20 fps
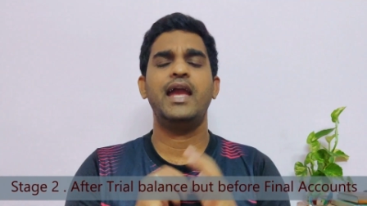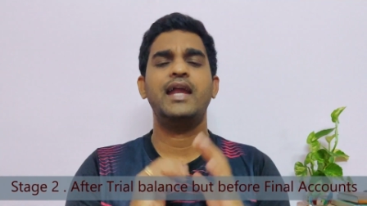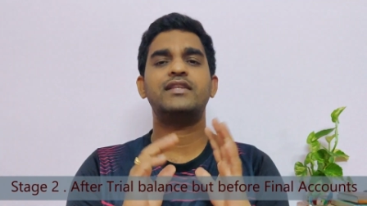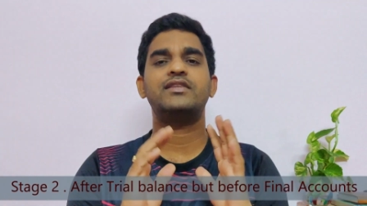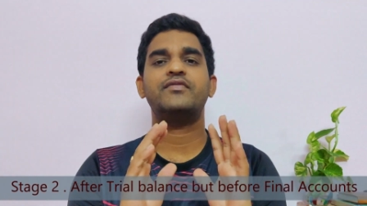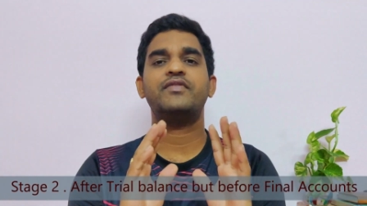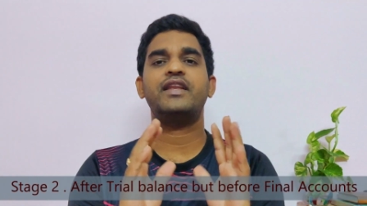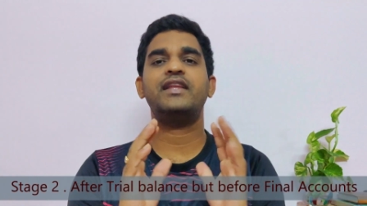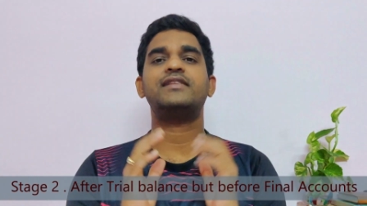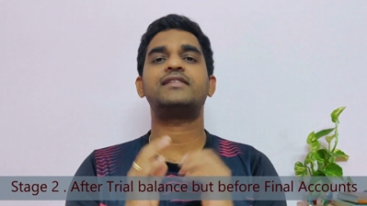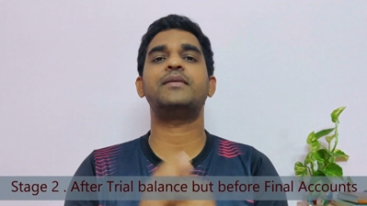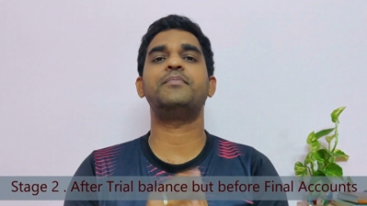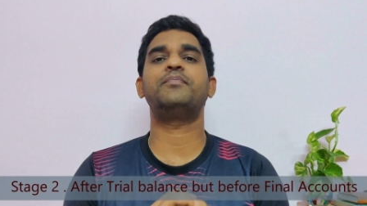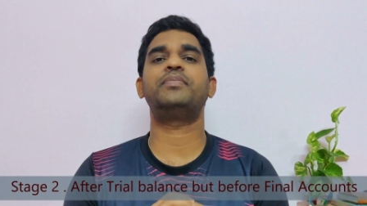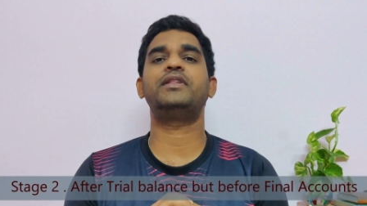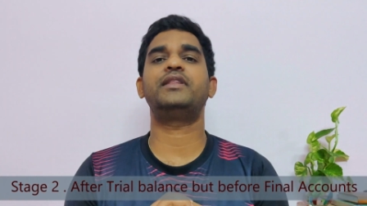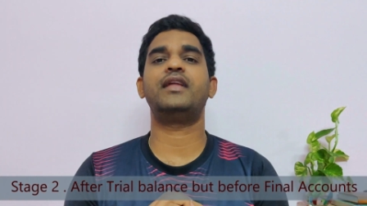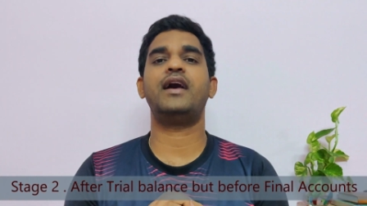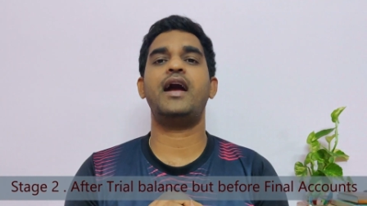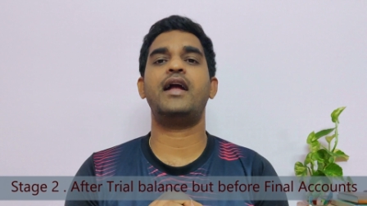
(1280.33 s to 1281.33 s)
It's very
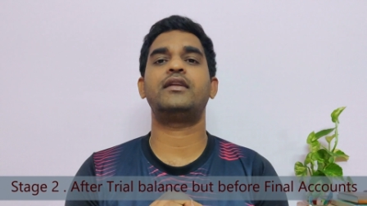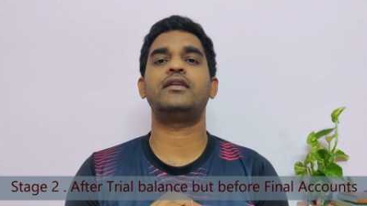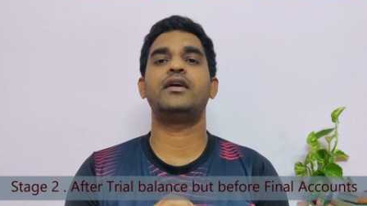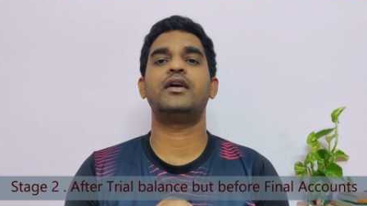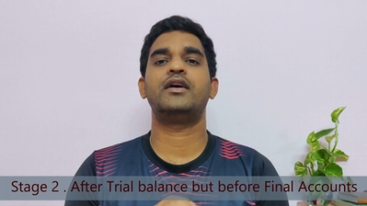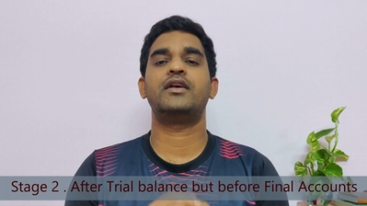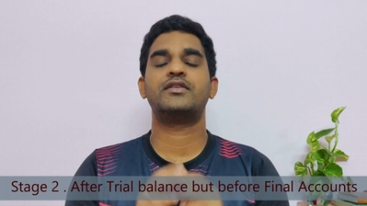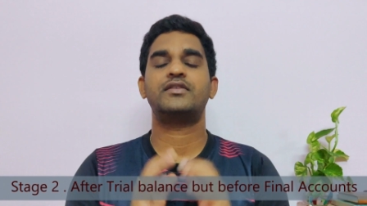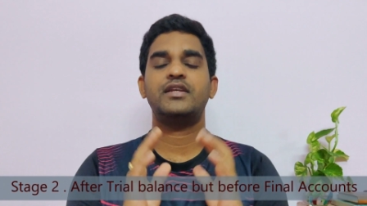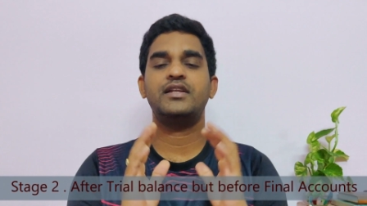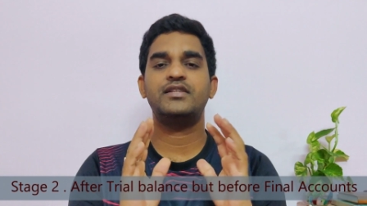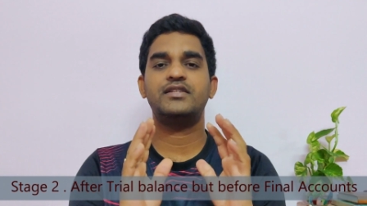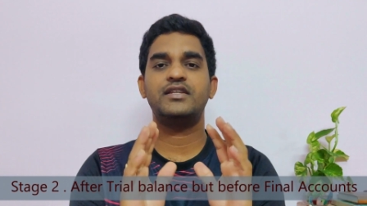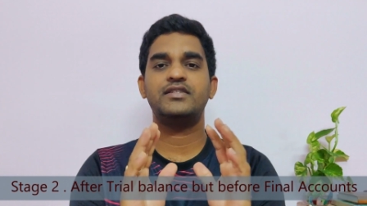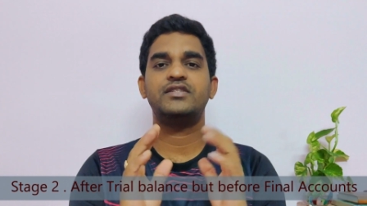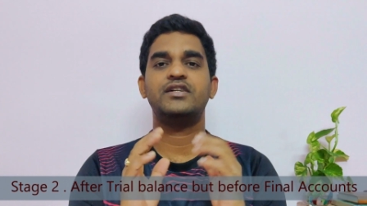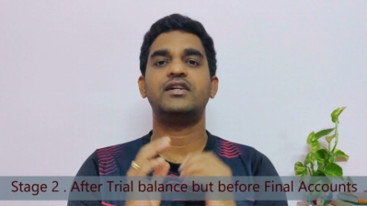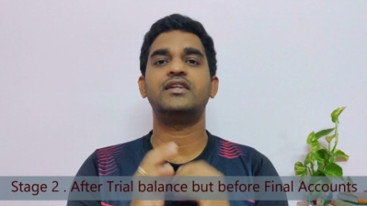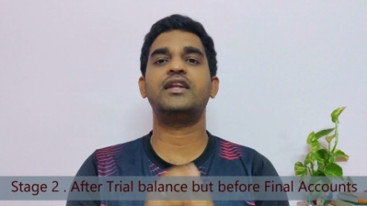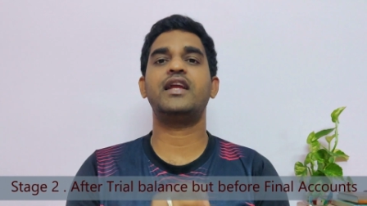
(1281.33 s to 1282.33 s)
simple that since
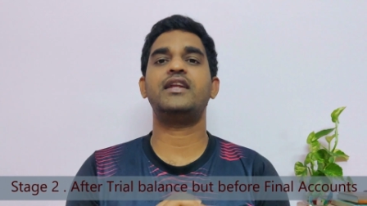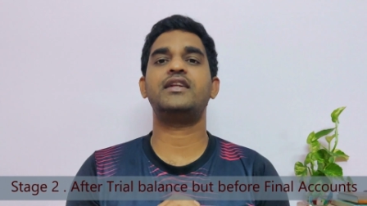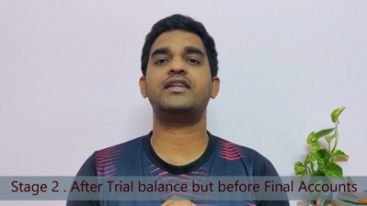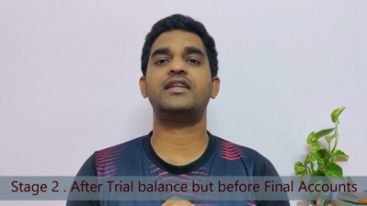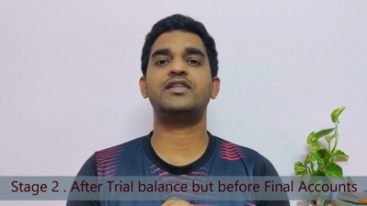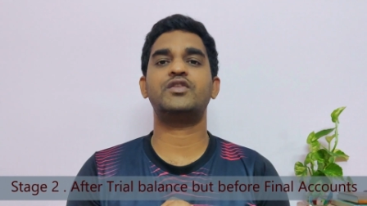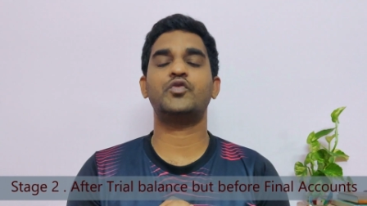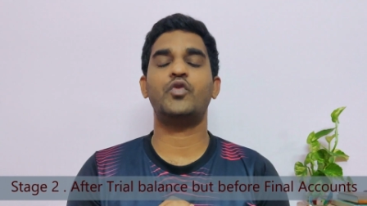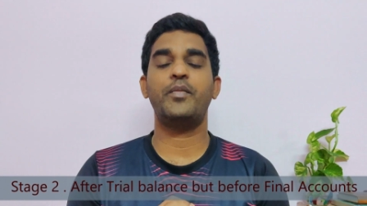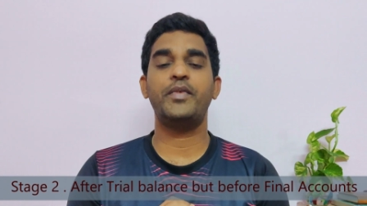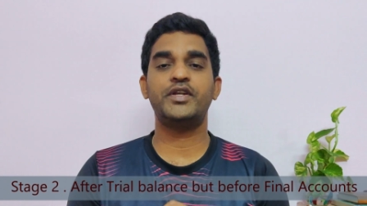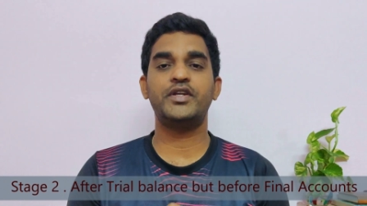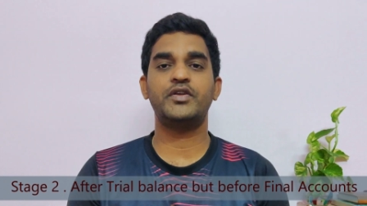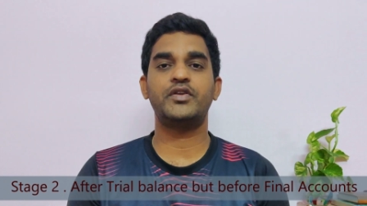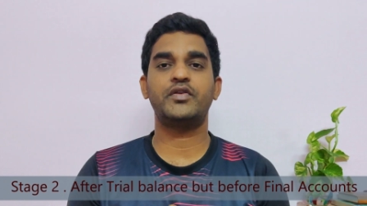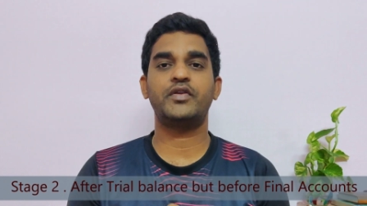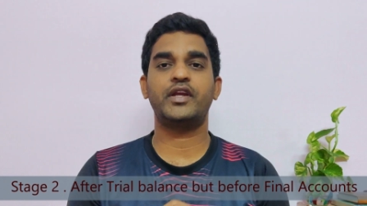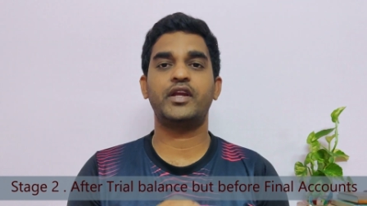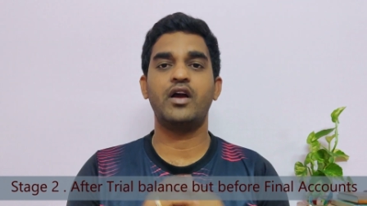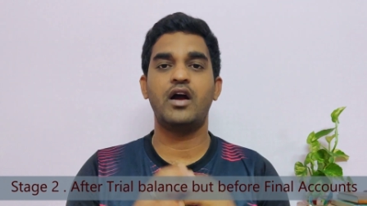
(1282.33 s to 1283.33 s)
the journal entry is
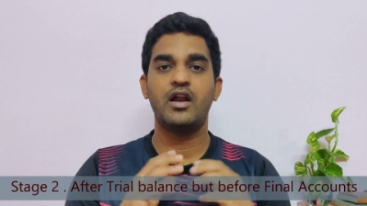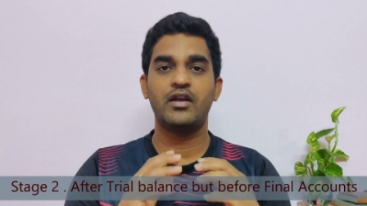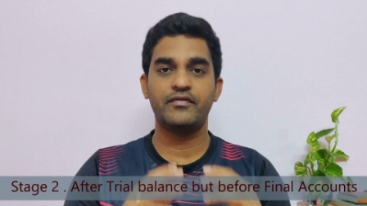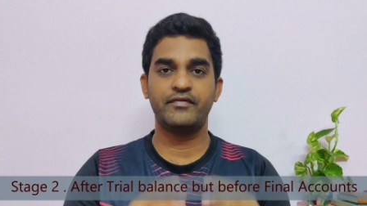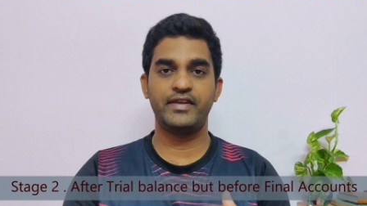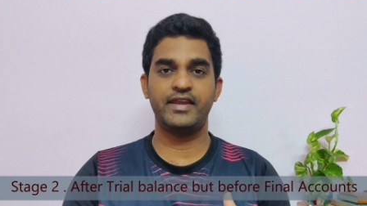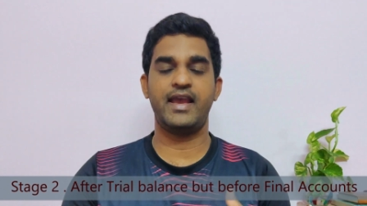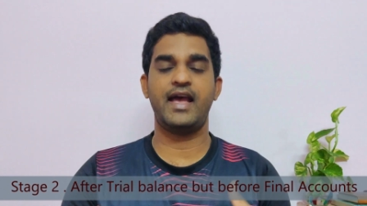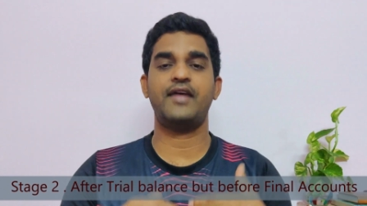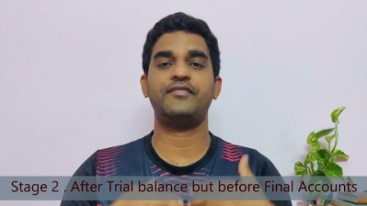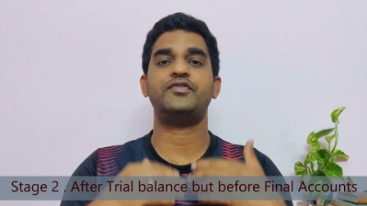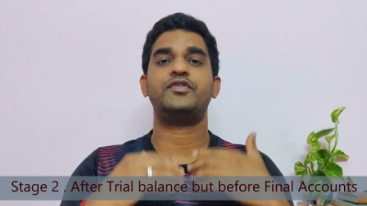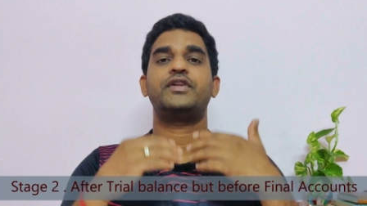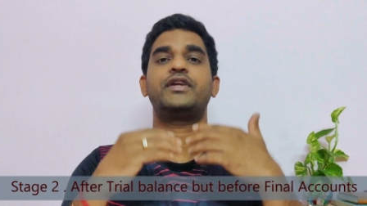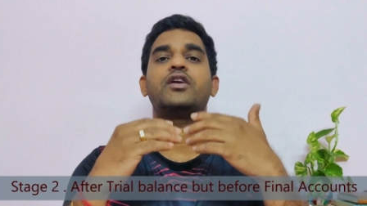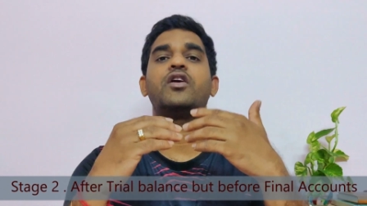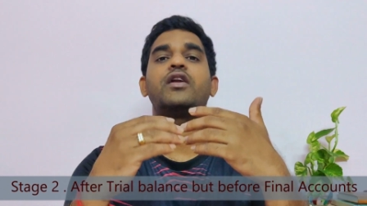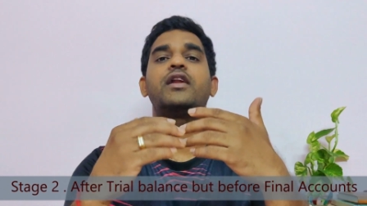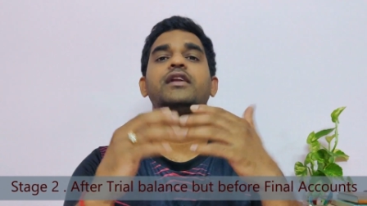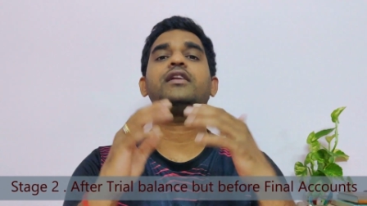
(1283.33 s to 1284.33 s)
omitted to record, we have to
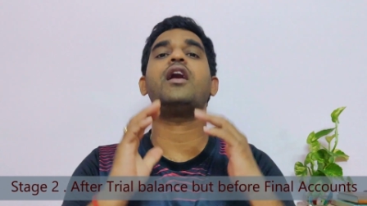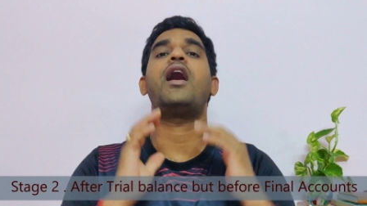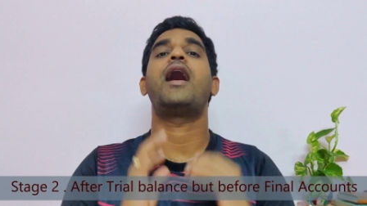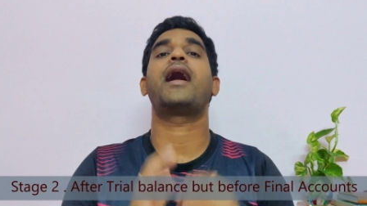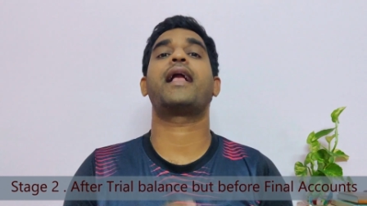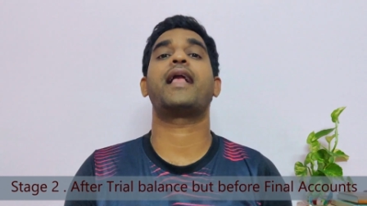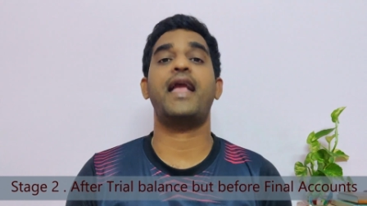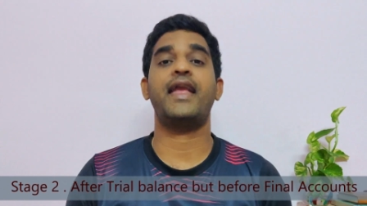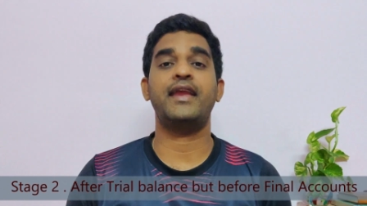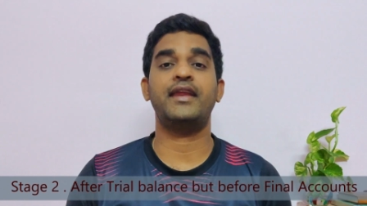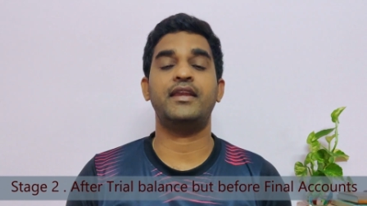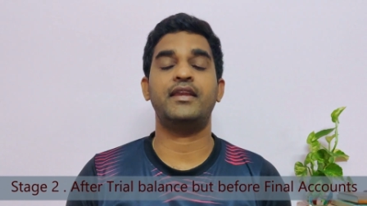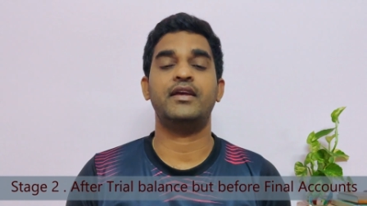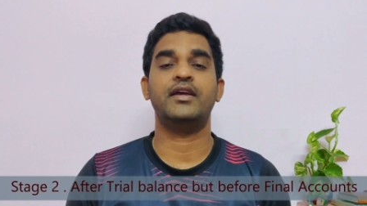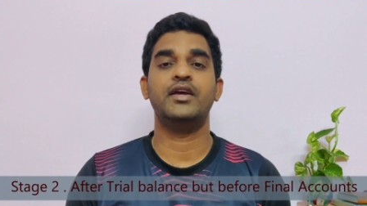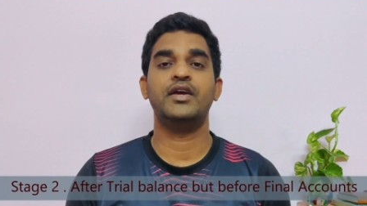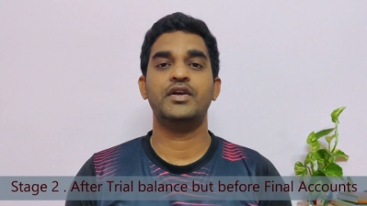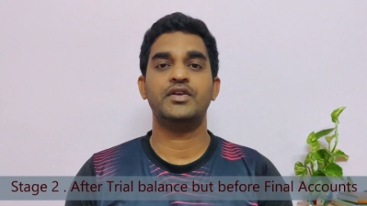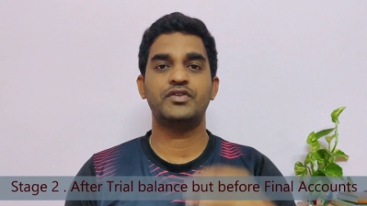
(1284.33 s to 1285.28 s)
record it again.